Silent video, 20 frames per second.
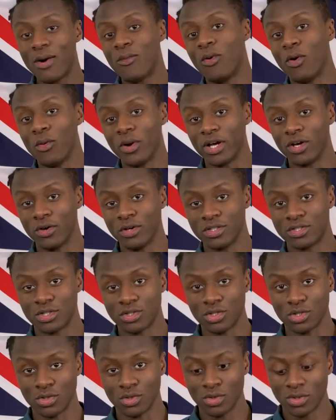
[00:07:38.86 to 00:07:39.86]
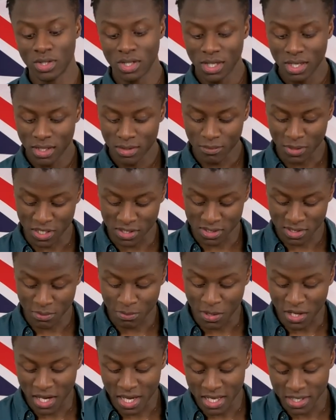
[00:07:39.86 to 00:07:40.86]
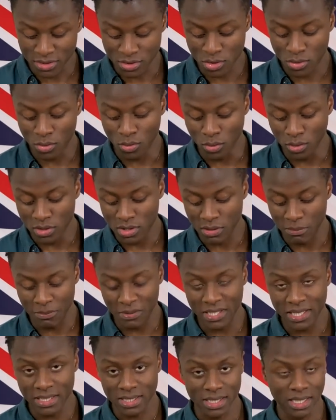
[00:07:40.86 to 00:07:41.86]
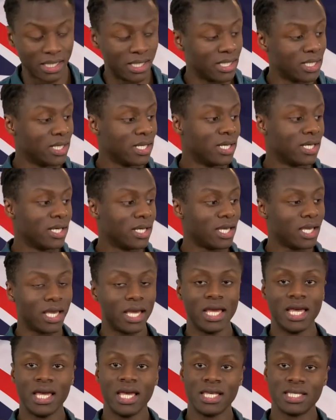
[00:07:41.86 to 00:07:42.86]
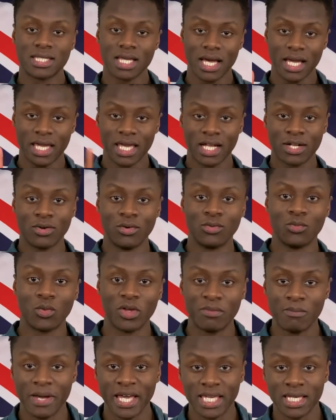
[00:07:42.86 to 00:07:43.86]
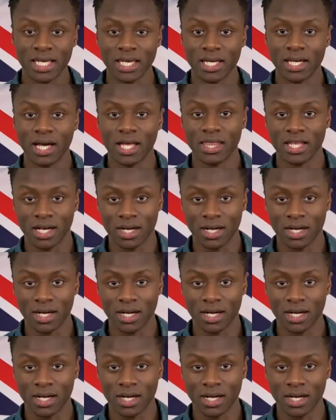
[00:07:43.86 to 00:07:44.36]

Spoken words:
what we're going to do, because the pie has cooled completely, is get on with making the